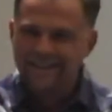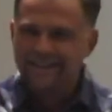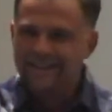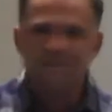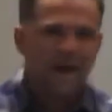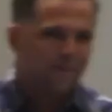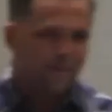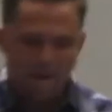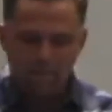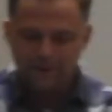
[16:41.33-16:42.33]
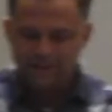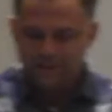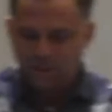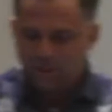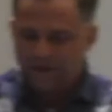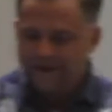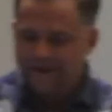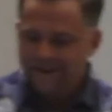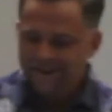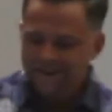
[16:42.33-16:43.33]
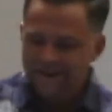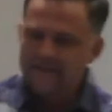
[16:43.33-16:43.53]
You might remember a story in the